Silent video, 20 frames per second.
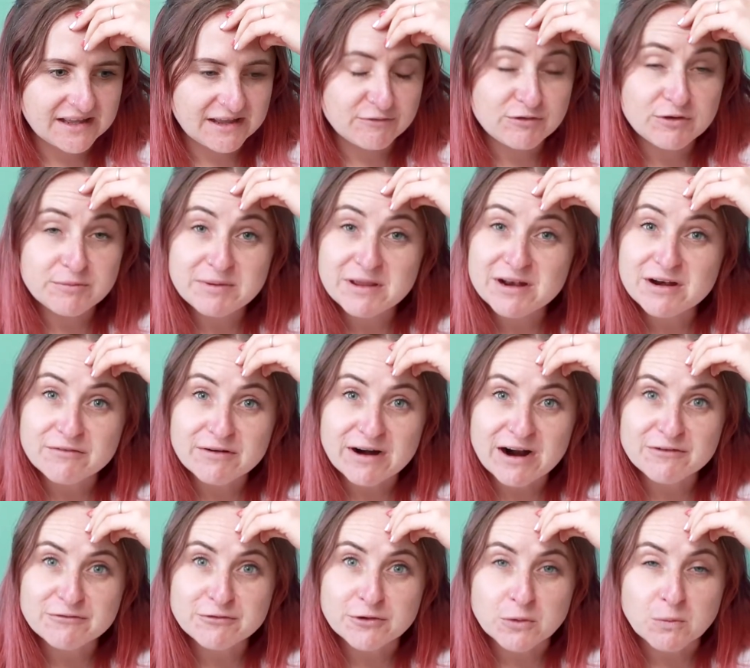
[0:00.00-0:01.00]
if you've been
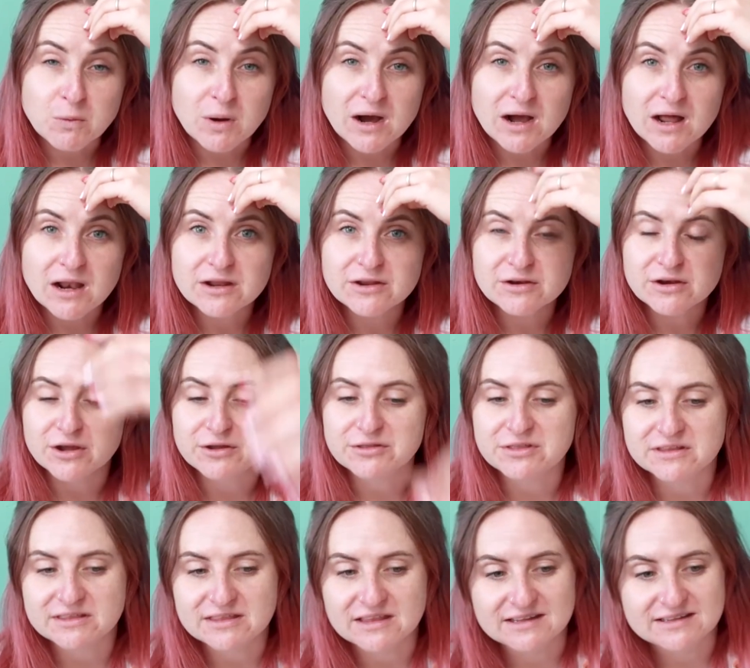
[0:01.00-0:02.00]
around for a while, you know
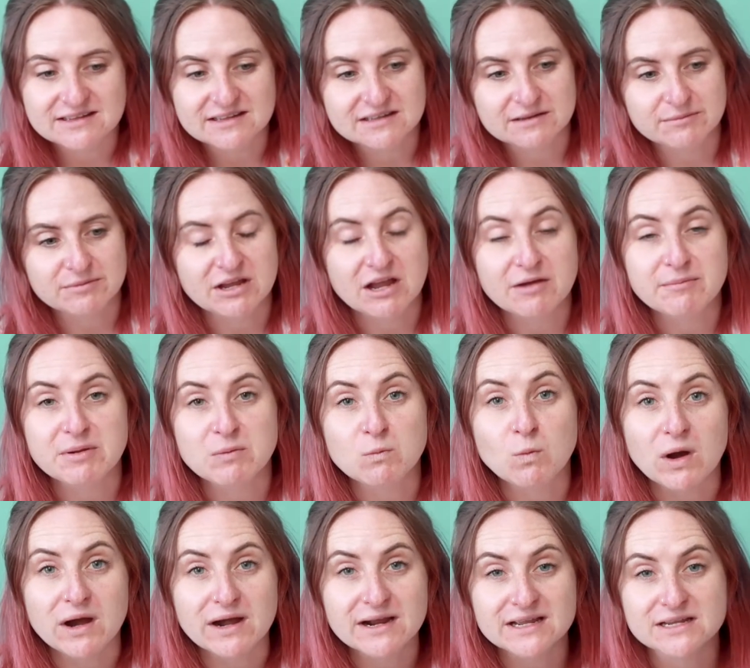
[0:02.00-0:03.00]
that this is something I've been
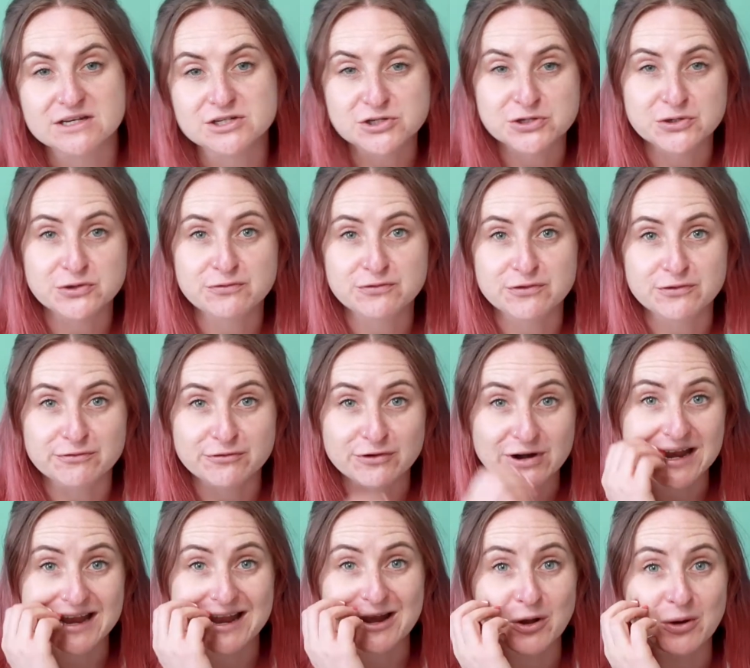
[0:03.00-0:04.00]
working to for a
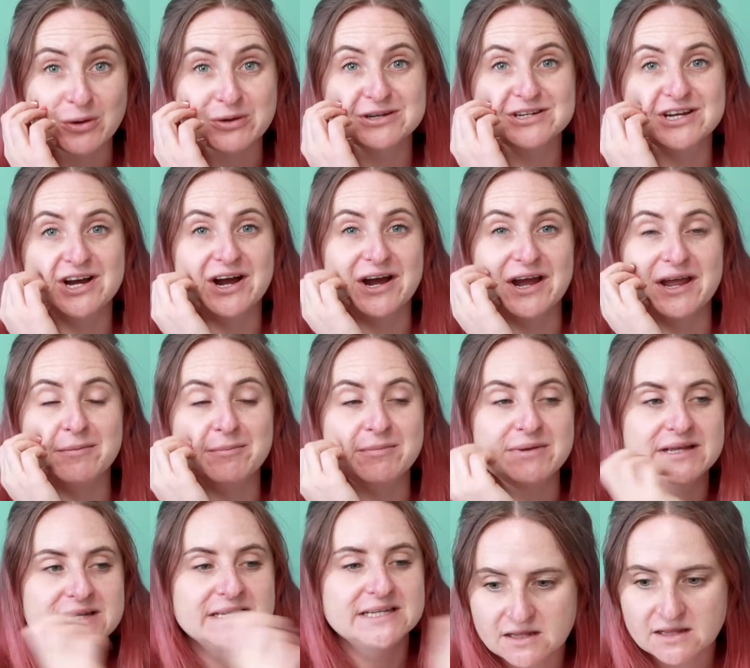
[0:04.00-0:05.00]
really long
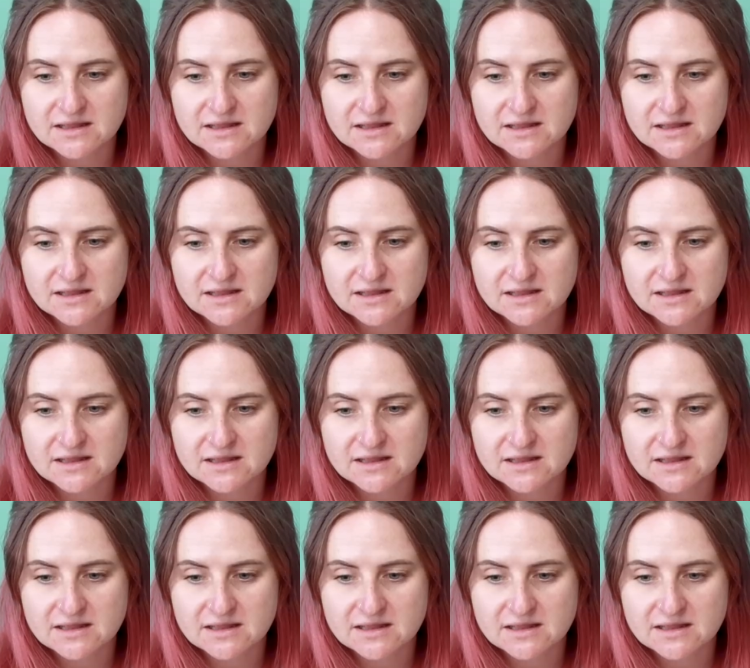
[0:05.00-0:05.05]
time.